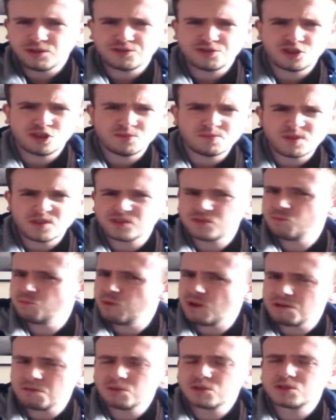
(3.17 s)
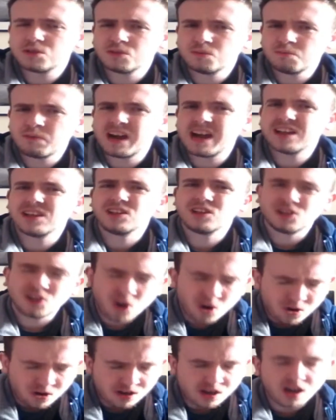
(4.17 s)
YouTubers and welcome to my
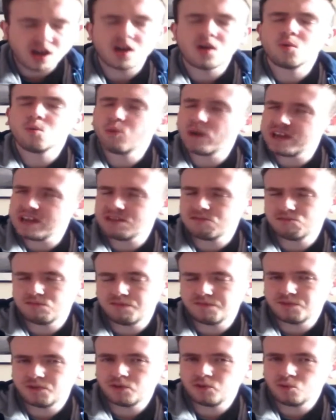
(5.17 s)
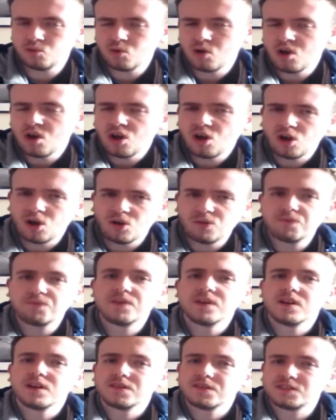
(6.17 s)
long-awaited review
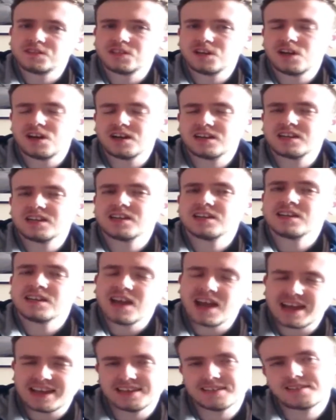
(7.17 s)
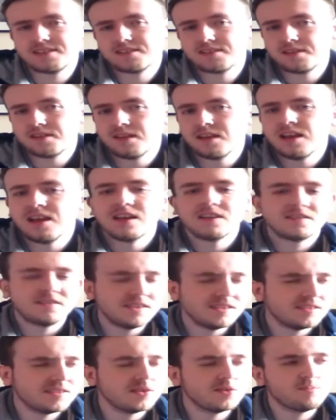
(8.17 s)
of The Dark Knight.
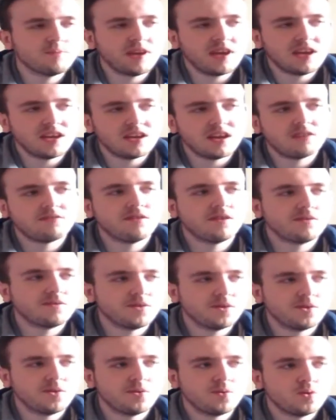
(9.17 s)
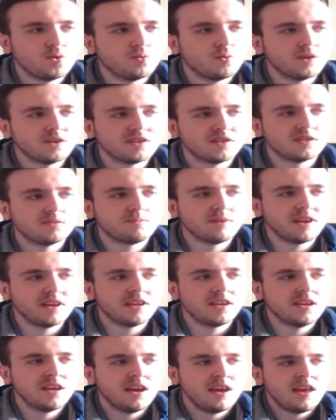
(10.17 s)
This has been a review which has
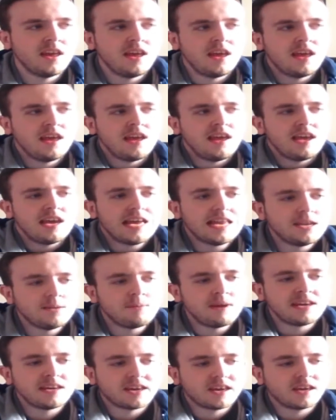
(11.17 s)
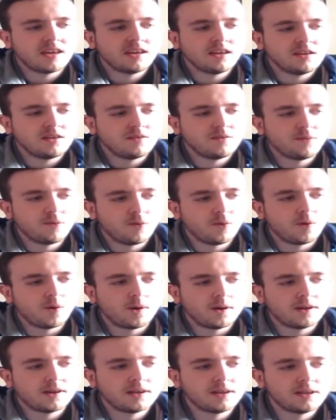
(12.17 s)
been in the making for